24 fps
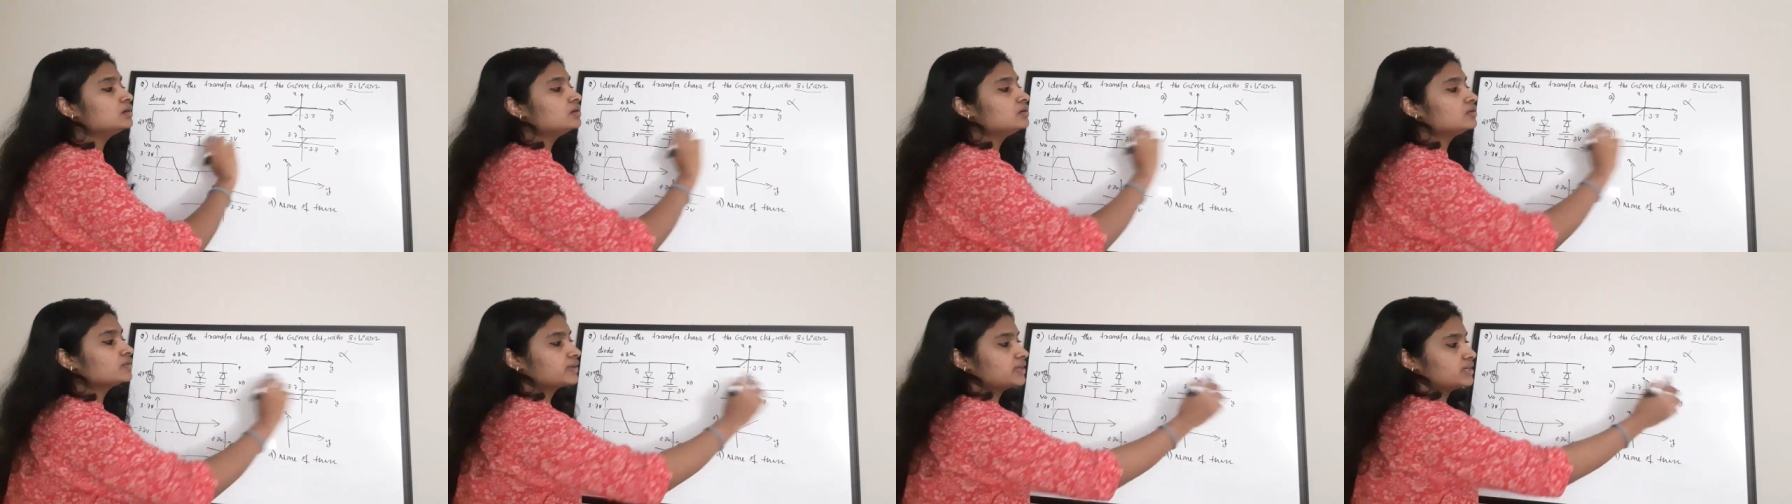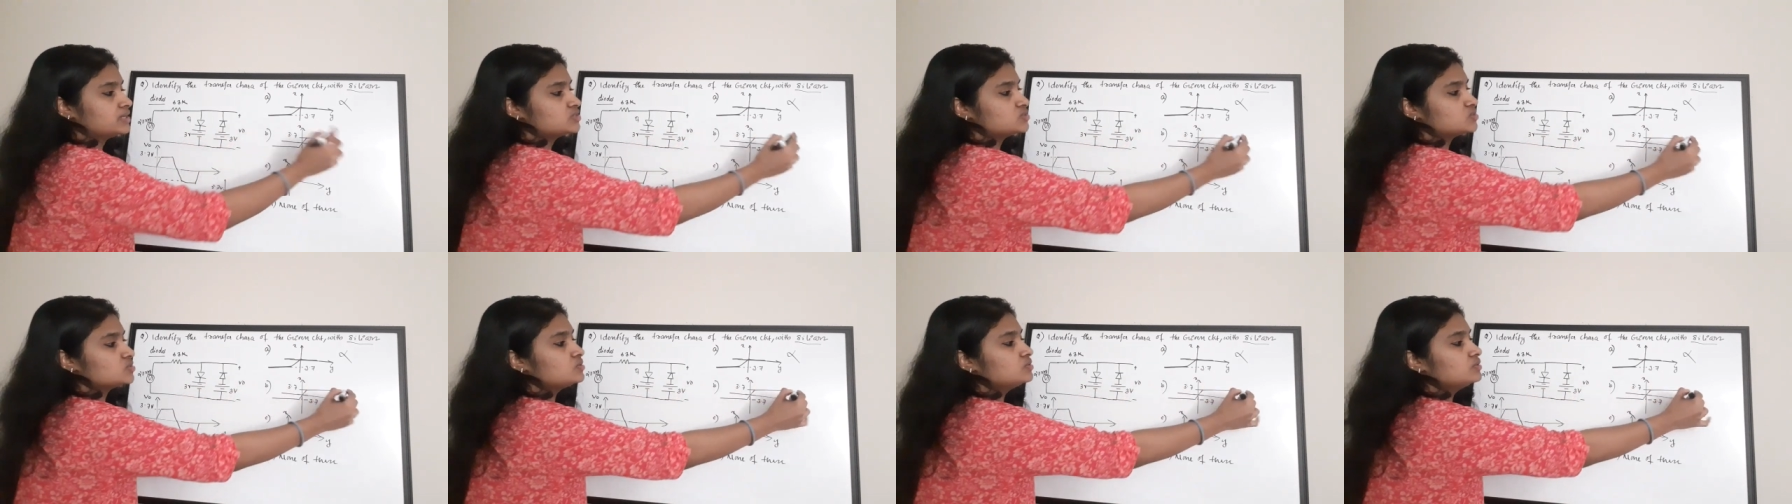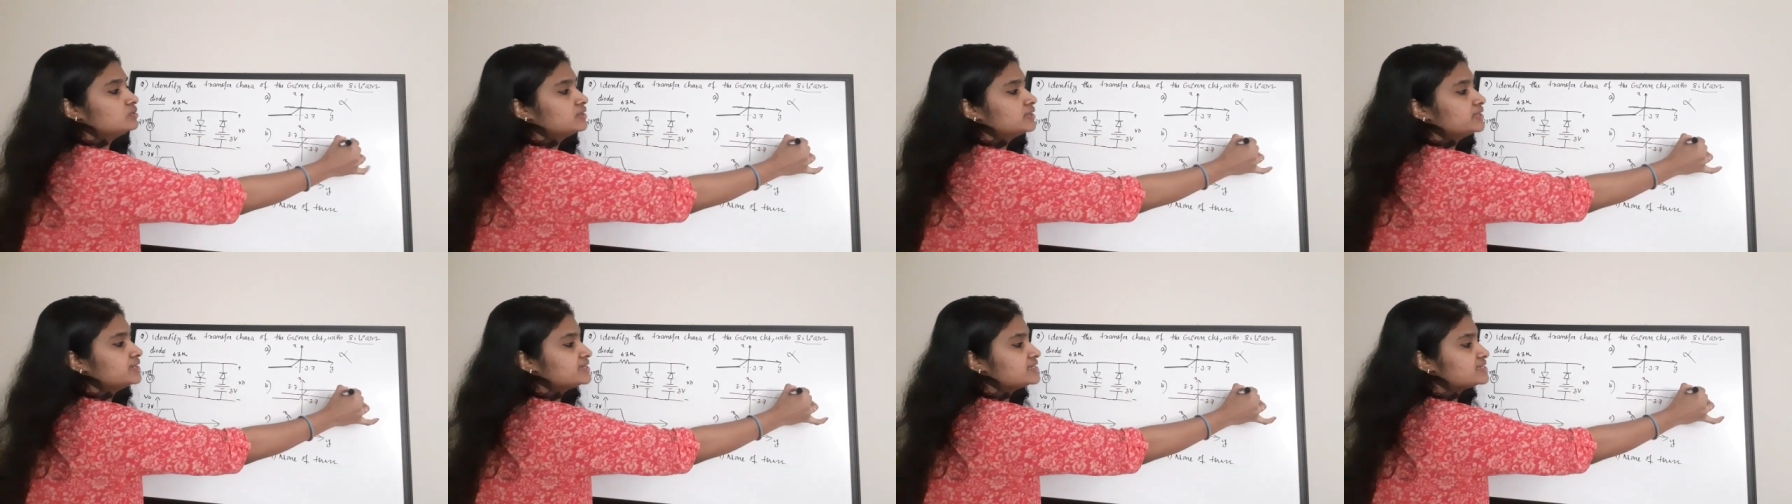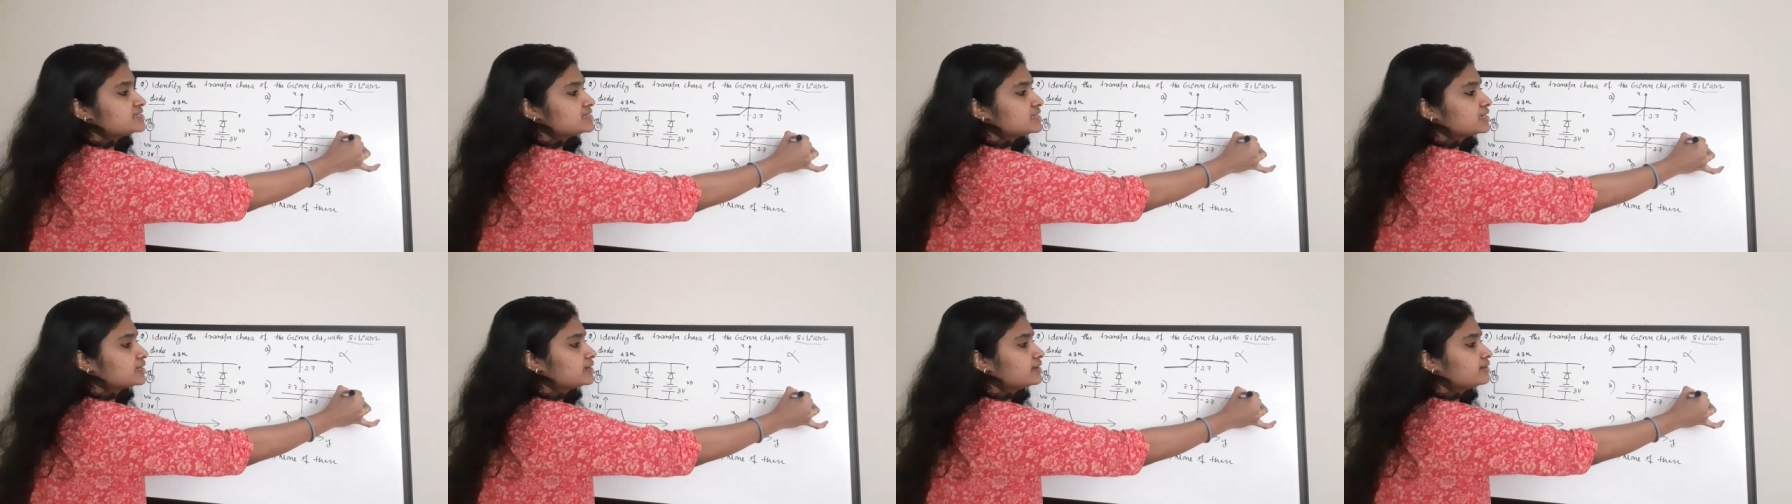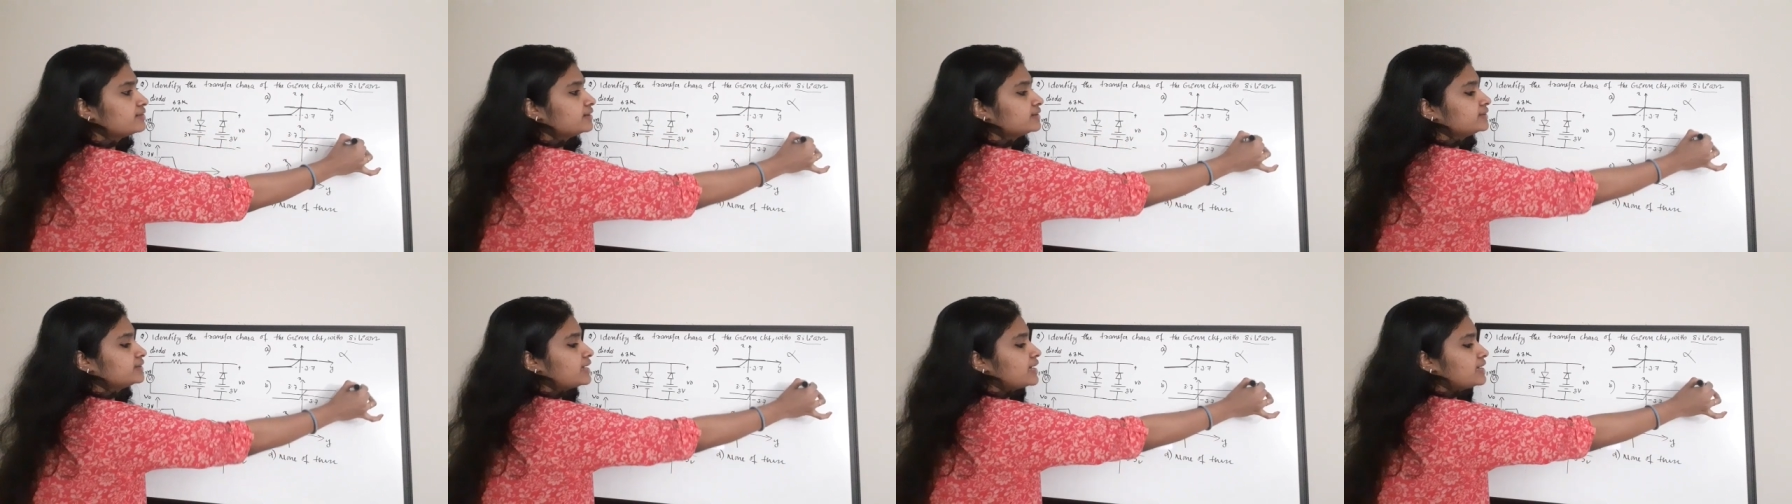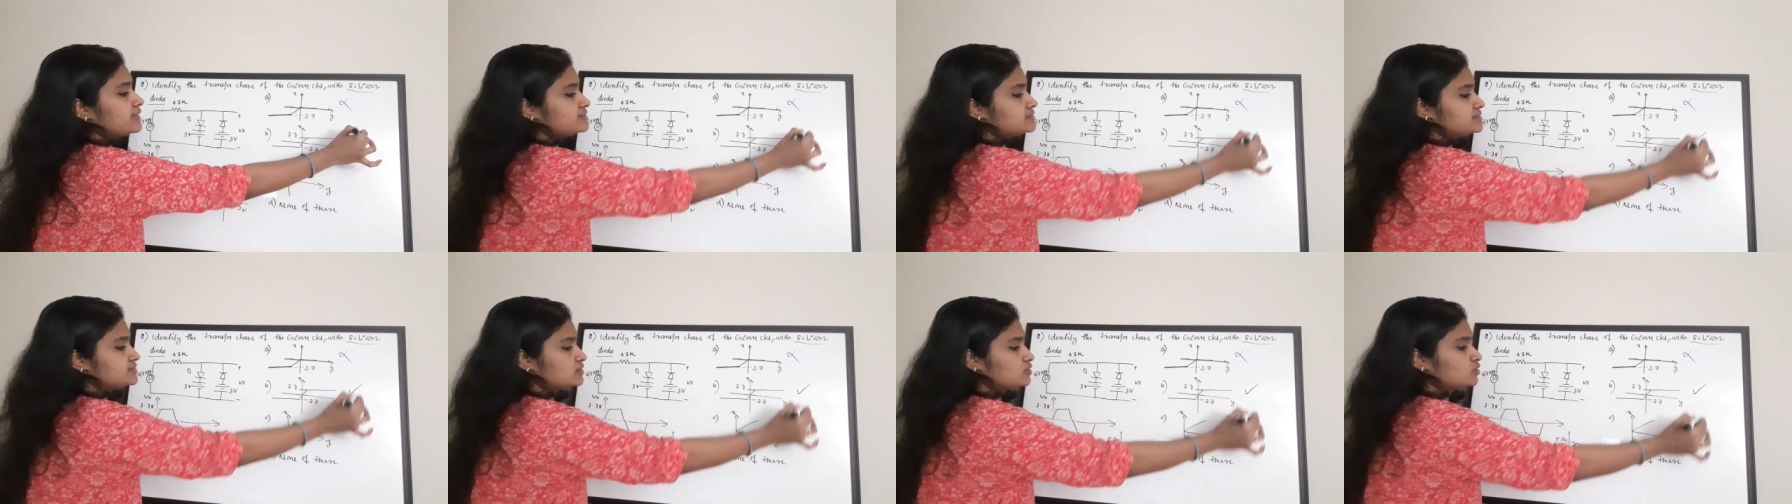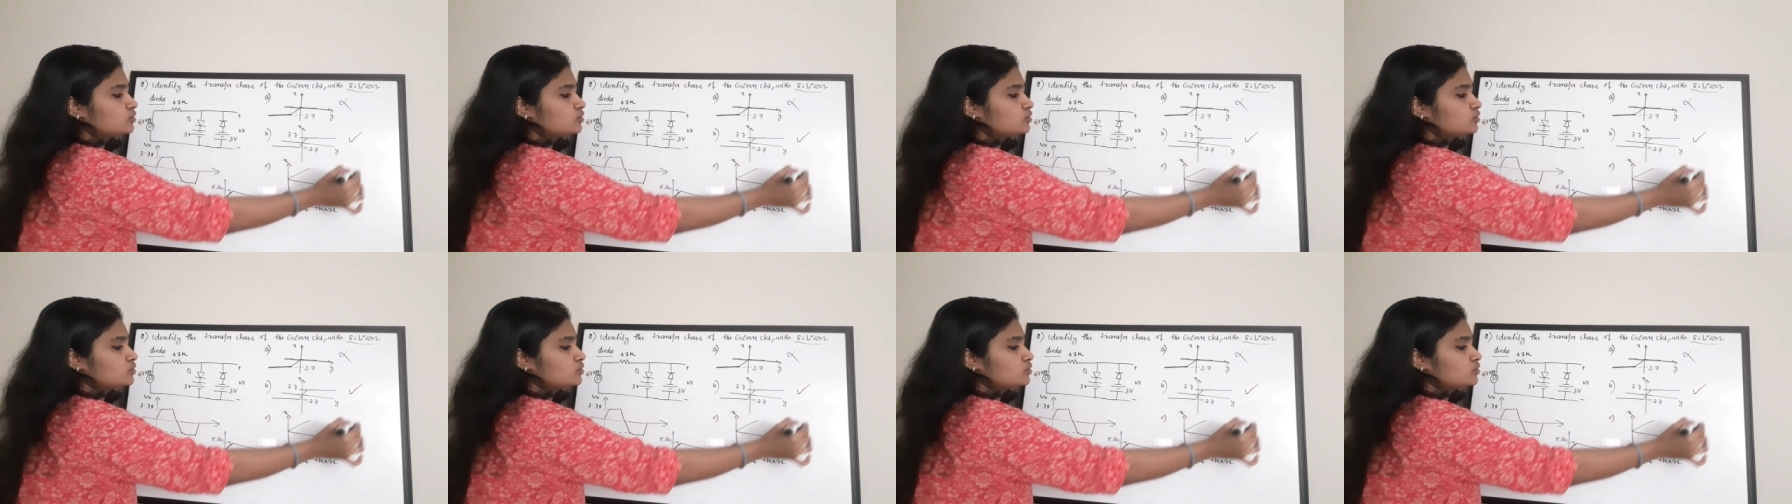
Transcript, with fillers: Okay, so it is the correct answer.